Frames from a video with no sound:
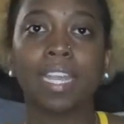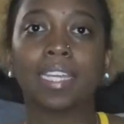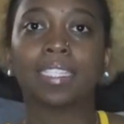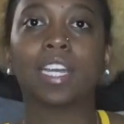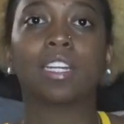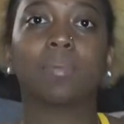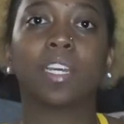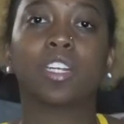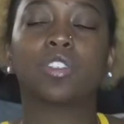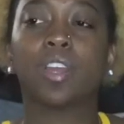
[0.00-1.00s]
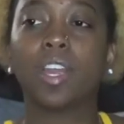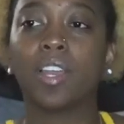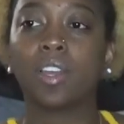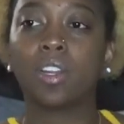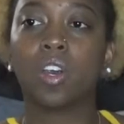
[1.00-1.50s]
it's not going to be a try
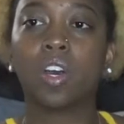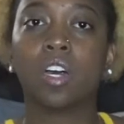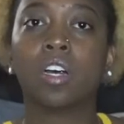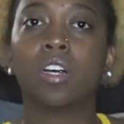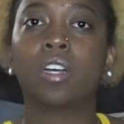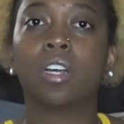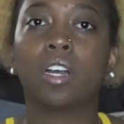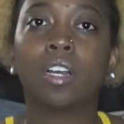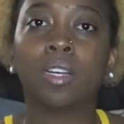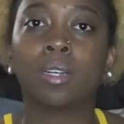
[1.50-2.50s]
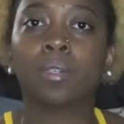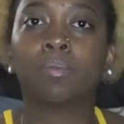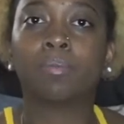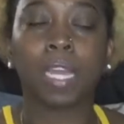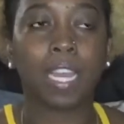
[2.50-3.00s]
on haul
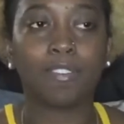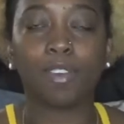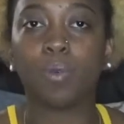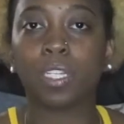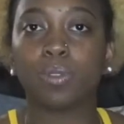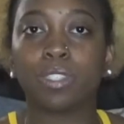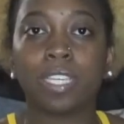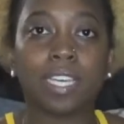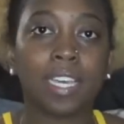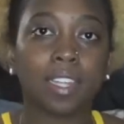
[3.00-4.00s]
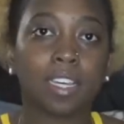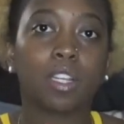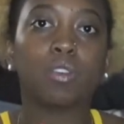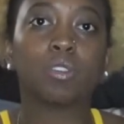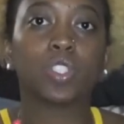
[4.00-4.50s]
um if you want to see the
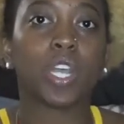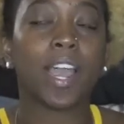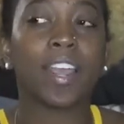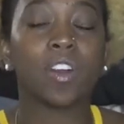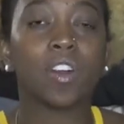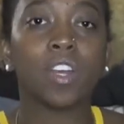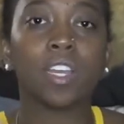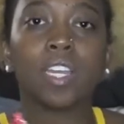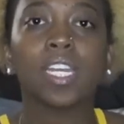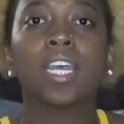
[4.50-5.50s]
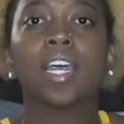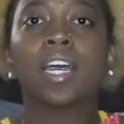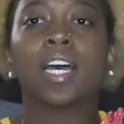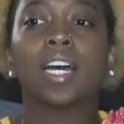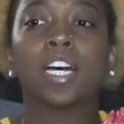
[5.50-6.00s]
clothes tried on
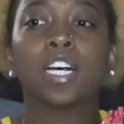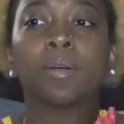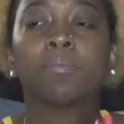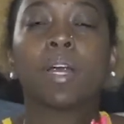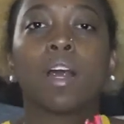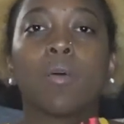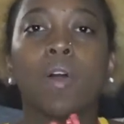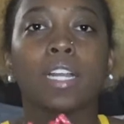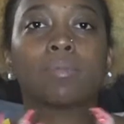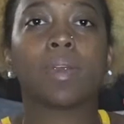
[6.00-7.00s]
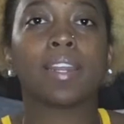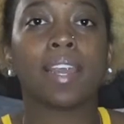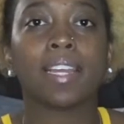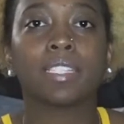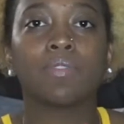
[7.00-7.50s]
um watch my
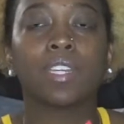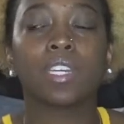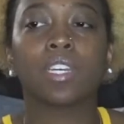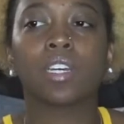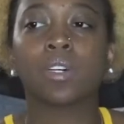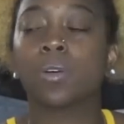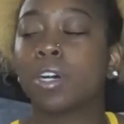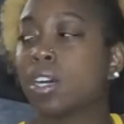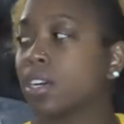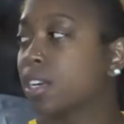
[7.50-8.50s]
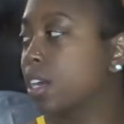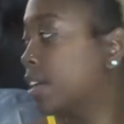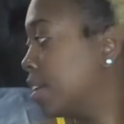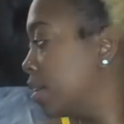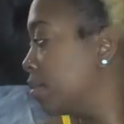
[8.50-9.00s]
next video
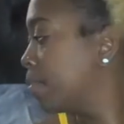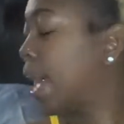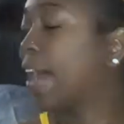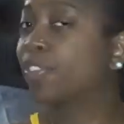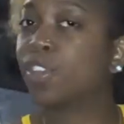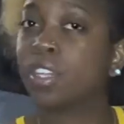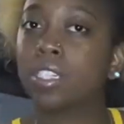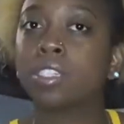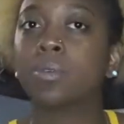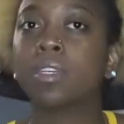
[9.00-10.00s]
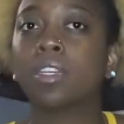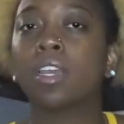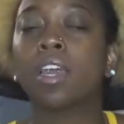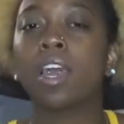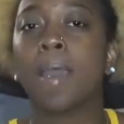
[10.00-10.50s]
um after this one
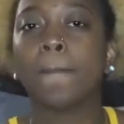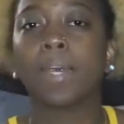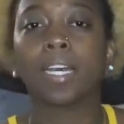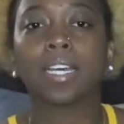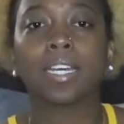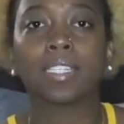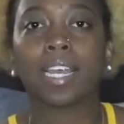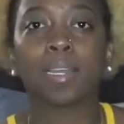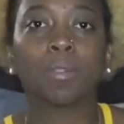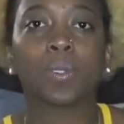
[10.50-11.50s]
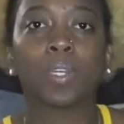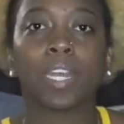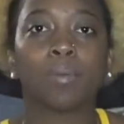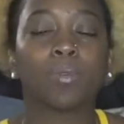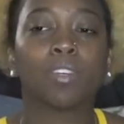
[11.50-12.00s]
because i am doing
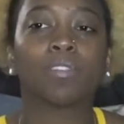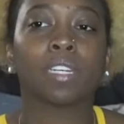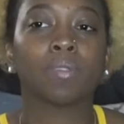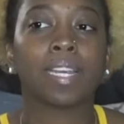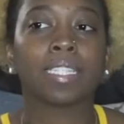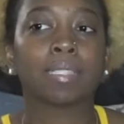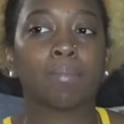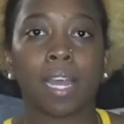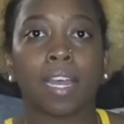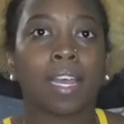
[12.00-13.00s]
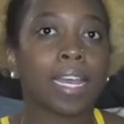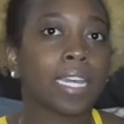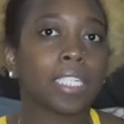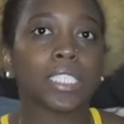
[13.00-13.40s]
a boyfriend rates my